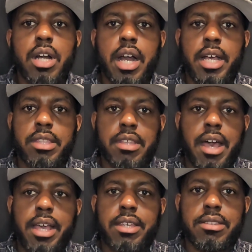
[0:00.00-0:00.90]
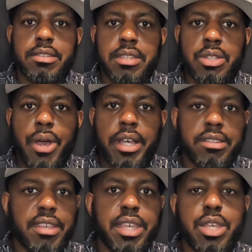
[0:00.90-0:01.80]
and I can, you know, I
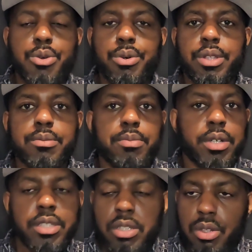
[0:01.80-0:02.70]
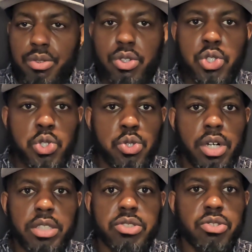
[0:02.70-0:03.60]
can take you on. But you know, the
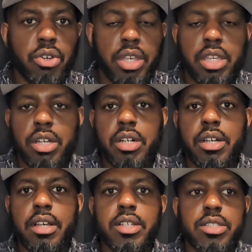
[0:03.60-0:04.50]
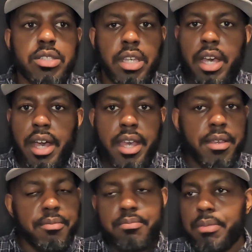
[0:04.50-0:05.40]
shorter, stockier guy
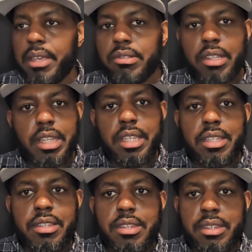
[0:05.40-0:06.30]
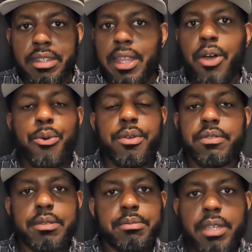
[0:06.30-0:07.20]
basically dealt with
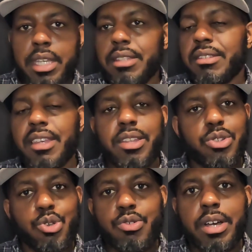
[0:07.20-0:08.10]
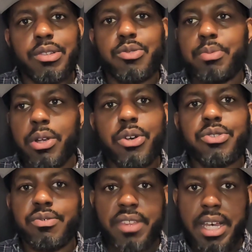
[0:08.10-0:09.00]
him inside two rounds
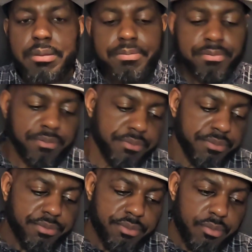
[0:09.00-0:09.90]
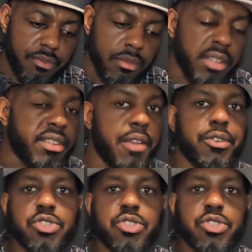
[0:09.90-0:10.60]
because of that. Derek